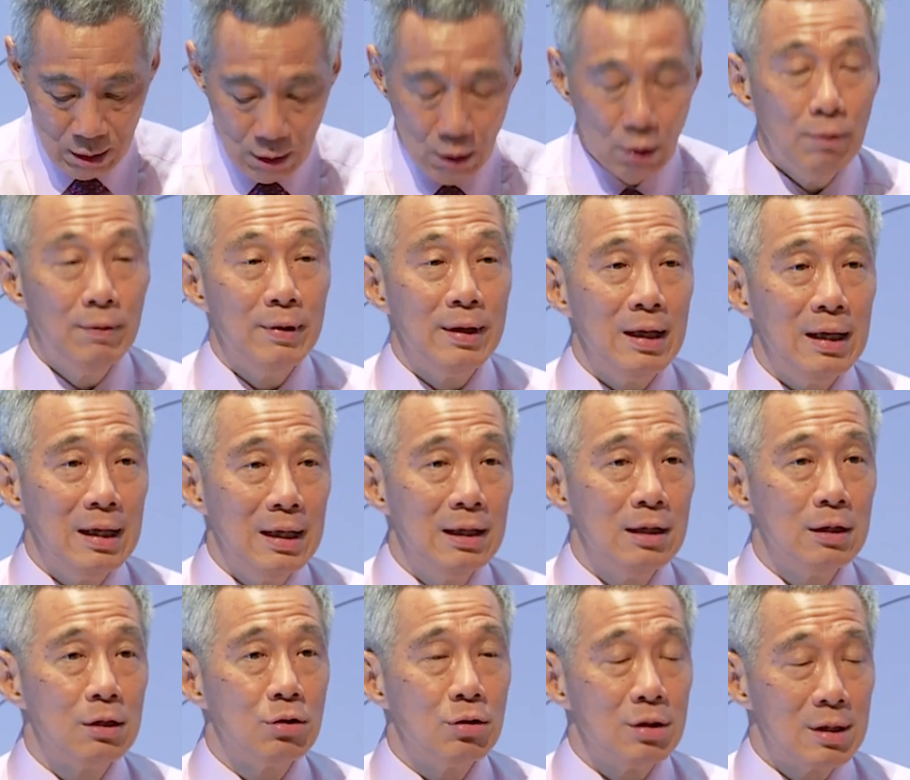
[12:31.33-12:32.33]
over the
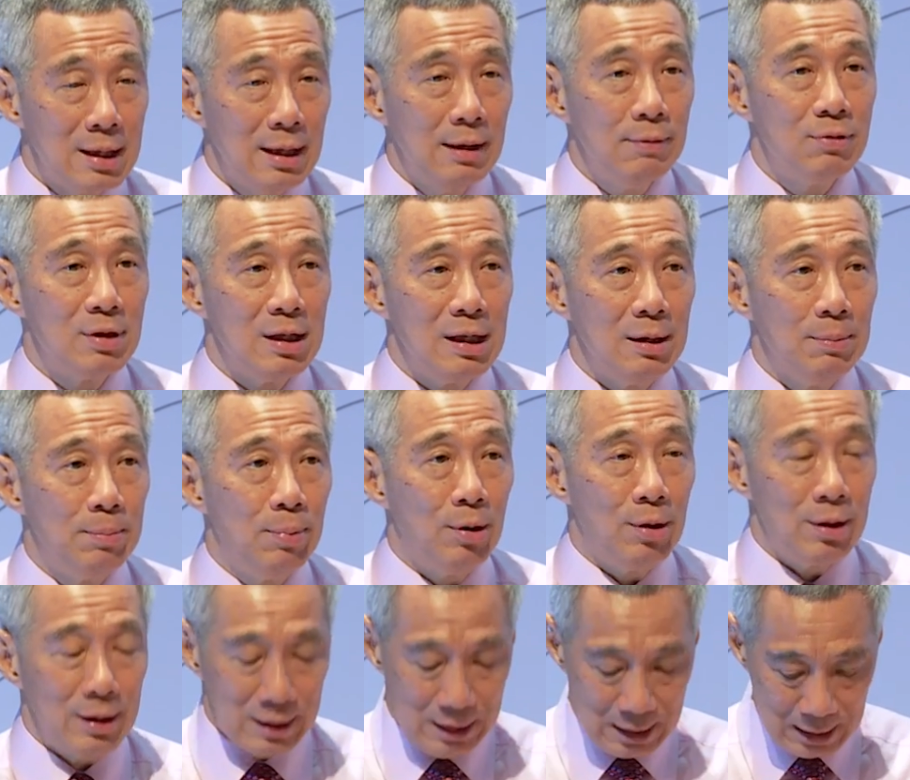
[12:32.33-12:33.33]
years to serve
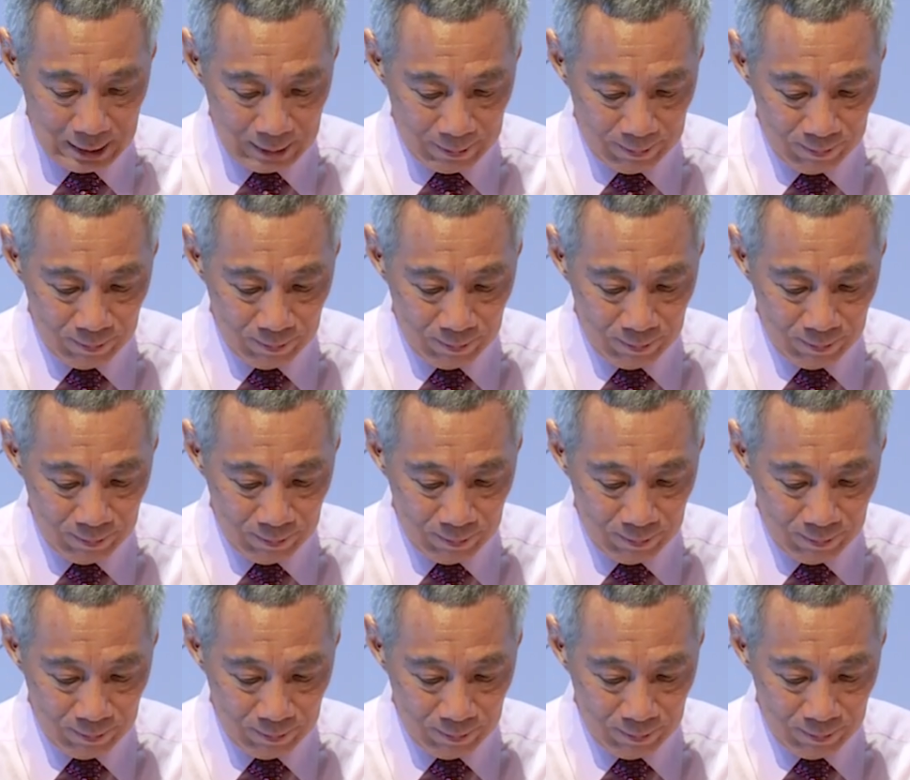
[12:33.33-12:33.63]
Singaporeans